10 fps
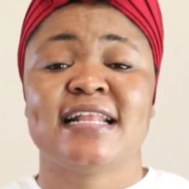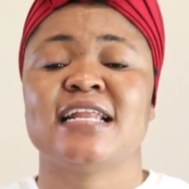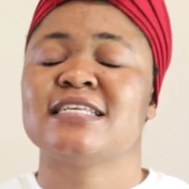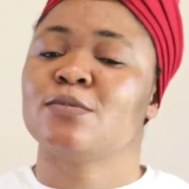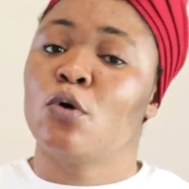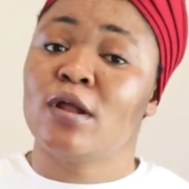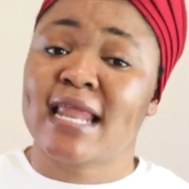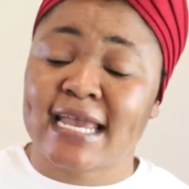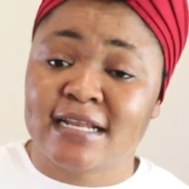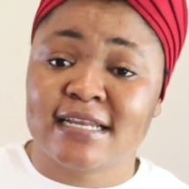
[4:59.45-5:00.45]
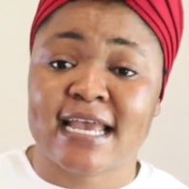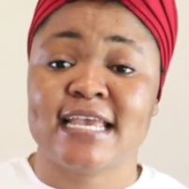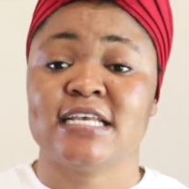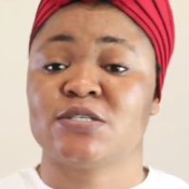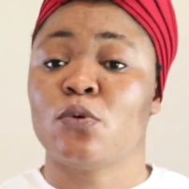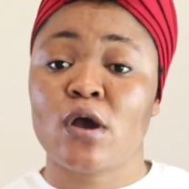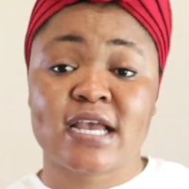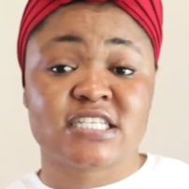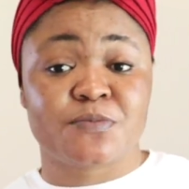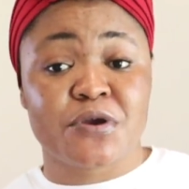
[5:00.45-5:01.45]
then it's more likely that he is more
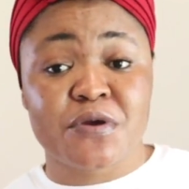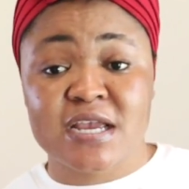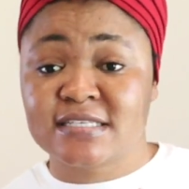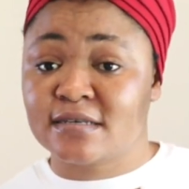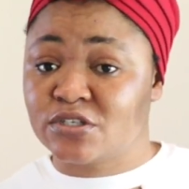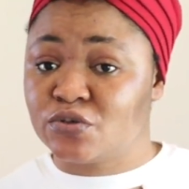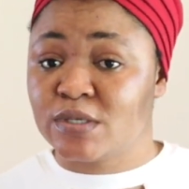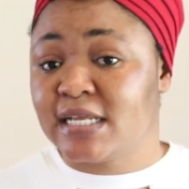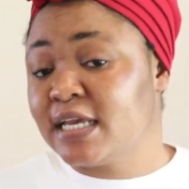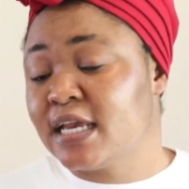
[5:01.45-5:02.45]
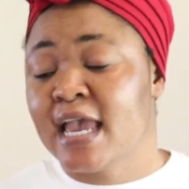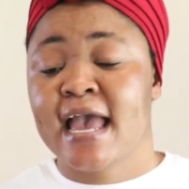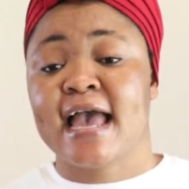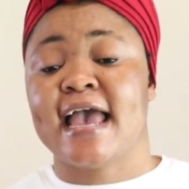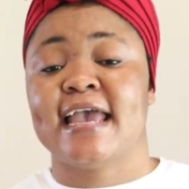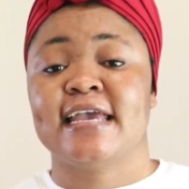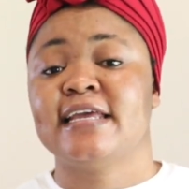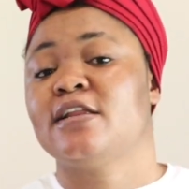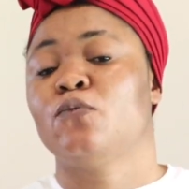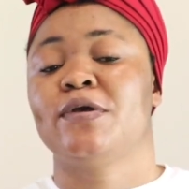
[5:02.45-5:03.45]
experienced sexually
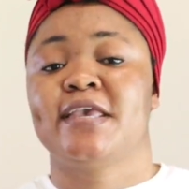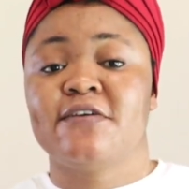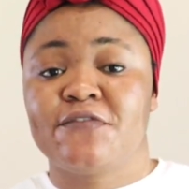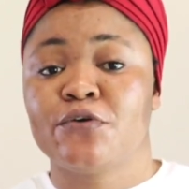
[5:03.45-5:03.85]
and will give